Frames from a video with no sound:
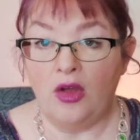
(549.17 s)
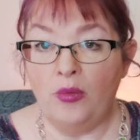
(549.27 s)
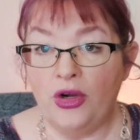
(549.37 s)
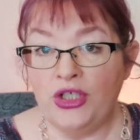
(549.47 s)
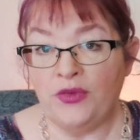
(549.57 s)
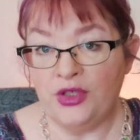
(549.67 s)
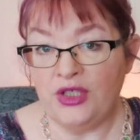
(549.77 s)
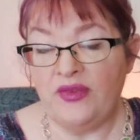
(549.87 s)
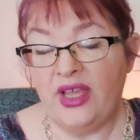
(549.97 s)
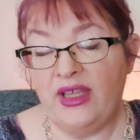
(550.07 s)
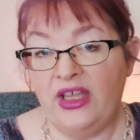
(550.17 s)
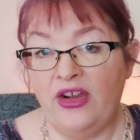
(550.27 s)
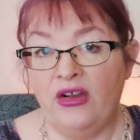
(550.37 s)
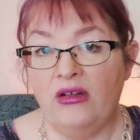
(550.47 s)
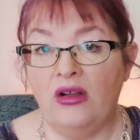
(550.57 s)
On March 1st of that
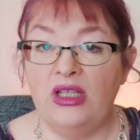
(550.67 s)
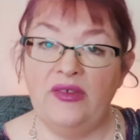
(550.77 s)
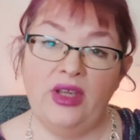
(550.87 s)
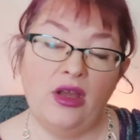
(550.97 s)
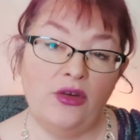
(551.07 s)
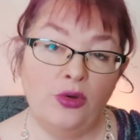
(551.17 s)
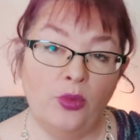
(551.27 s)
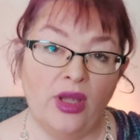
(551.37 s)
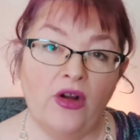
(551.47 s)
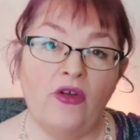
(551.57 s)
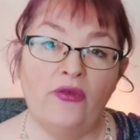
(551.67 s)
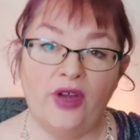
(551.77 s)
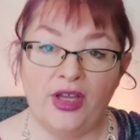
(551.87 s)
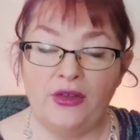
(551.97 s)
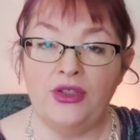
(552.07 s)
year, Olivia underwent her
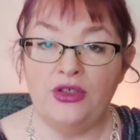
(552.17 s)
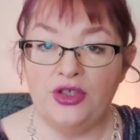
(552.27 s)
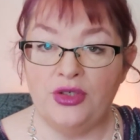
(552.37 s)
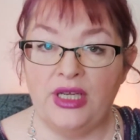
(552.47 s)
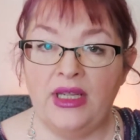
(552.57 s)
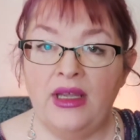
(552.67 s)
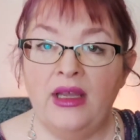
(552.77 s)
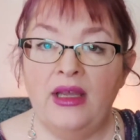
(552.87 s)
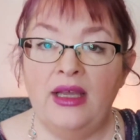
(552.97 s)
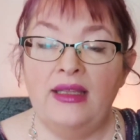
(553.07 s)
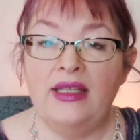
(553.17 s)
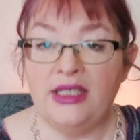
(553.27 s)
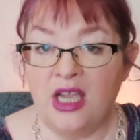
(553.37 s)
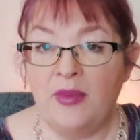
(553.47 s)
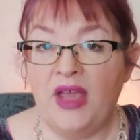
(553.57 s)
final surgery,
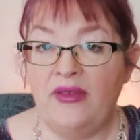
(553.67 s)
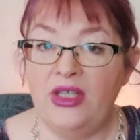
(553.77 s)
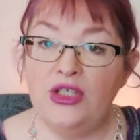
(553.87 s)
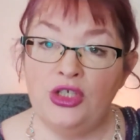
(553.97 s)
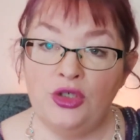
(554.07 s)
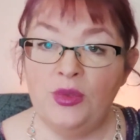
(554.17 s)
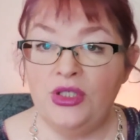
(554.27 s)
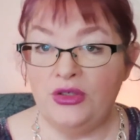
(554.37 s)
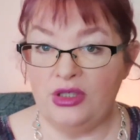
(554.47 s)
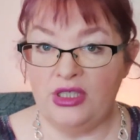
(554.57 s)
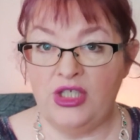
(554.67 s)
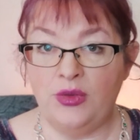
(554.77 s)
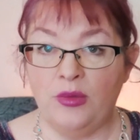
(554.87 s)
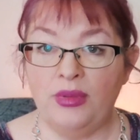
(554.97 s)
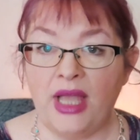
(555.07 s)
this time having a tube inserted
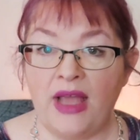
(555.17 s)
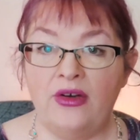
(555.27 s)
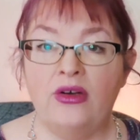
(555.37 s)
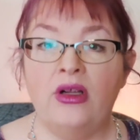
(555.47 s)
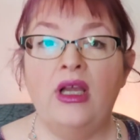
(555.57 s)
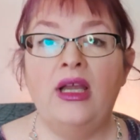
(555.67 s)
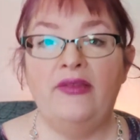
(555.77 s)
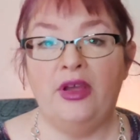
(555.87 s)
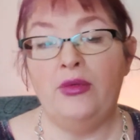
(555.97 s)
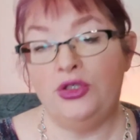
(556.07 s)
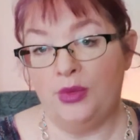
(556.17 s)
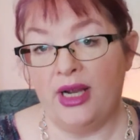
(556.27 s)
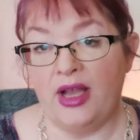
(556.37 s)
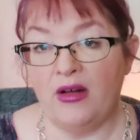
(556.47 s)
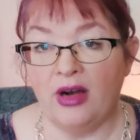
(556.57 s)
into her bladder that would
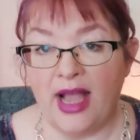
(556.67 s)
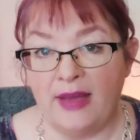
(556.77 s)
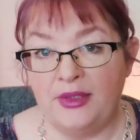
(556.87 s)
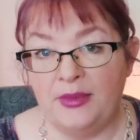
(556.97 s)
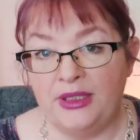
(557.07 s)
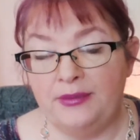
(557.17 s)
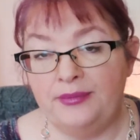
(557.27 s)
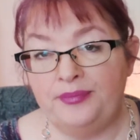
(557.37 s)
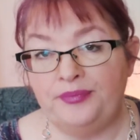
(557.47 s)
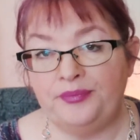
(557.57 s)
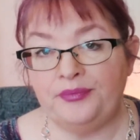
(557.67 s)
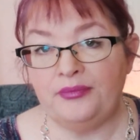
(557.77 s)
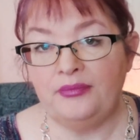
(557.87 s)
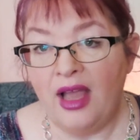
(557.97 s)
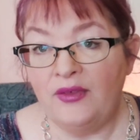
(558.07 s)
drain out her abdomen.
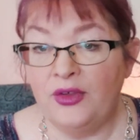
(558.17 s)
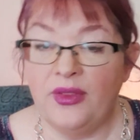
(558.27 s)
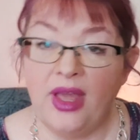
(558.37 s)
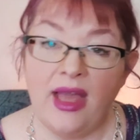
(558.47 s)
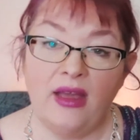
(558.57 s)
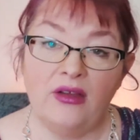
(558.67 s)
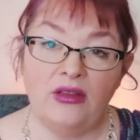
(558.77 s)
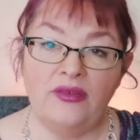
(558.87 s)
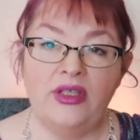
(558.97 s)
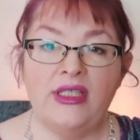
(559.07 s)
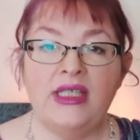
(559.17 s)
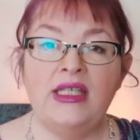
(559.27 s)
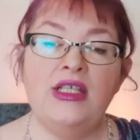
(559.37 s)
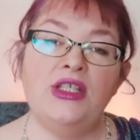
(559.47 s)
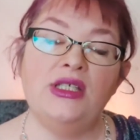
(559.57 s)
After that, Olivia's
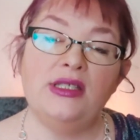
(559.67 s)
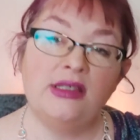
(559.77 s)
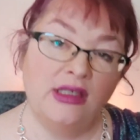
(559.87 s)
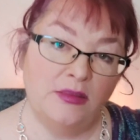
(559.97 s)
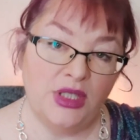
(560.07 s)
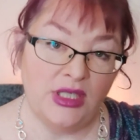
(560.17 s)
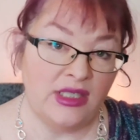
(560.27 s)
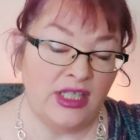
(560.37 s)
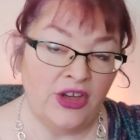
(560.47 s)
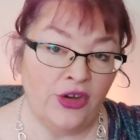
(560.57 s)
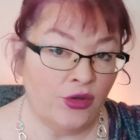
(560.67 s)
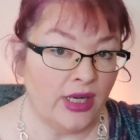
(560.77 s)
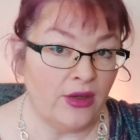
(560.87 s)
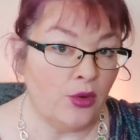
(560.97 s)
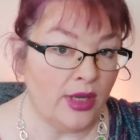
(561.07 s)
condition seemed to
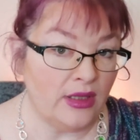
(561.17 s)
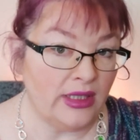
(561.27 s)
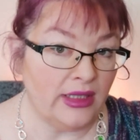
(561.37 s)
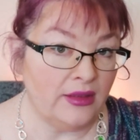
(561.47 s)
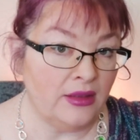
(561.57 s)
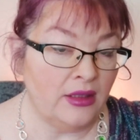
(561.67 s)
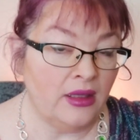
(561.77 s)
deteriorate quickly.